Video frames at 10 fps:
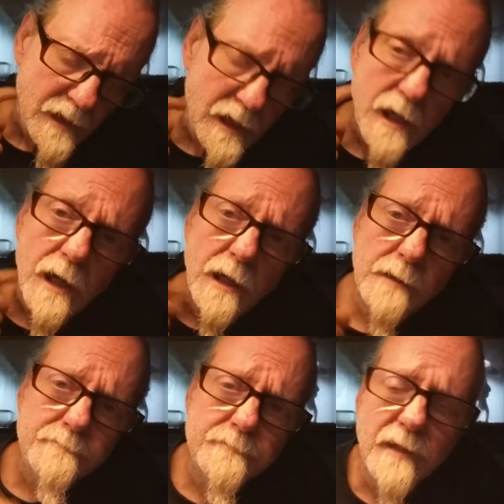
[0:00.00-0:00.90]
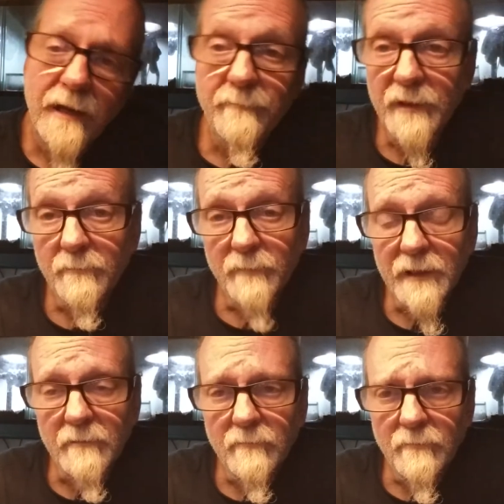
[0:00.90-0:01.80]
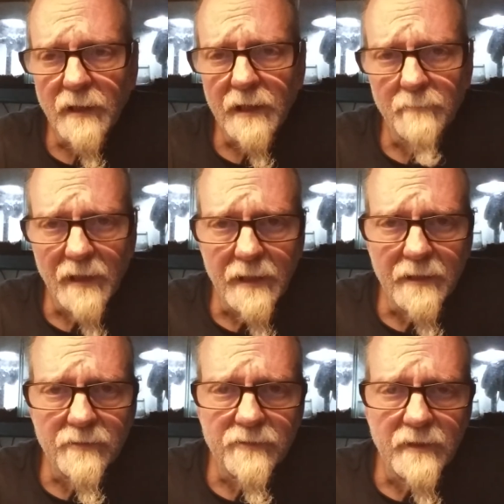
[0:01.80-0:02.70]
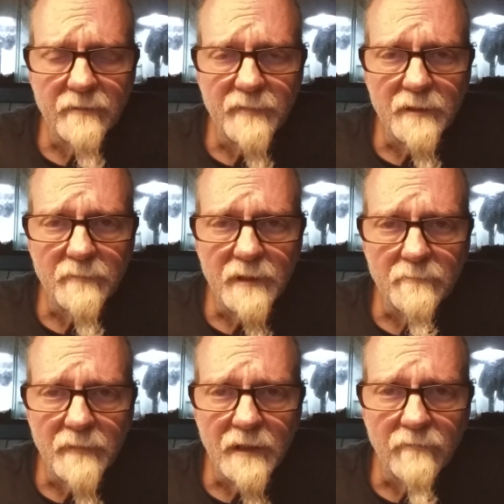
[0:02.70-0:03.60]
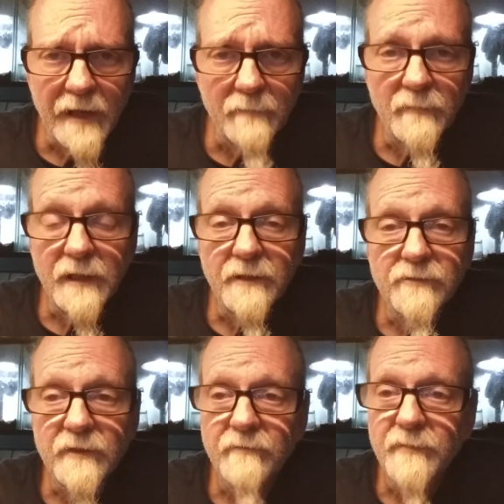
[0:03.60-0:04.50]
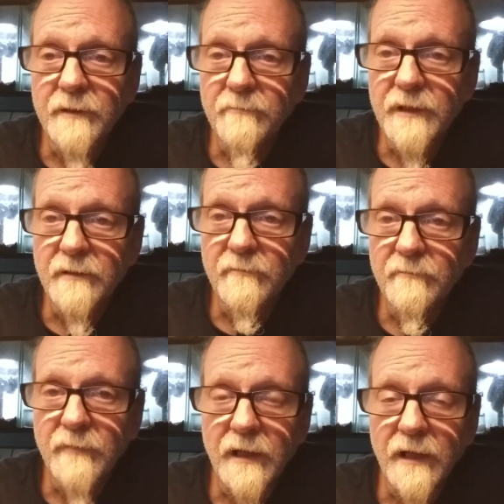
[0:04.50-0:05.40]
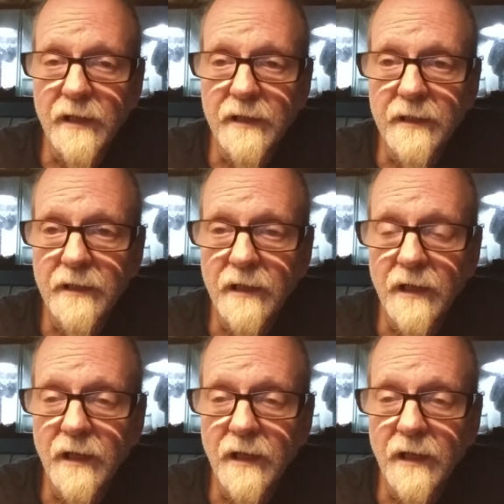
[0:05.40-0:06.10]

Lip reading: I've been bitten by mites, I've been bitten by rat mites, I've been bitten by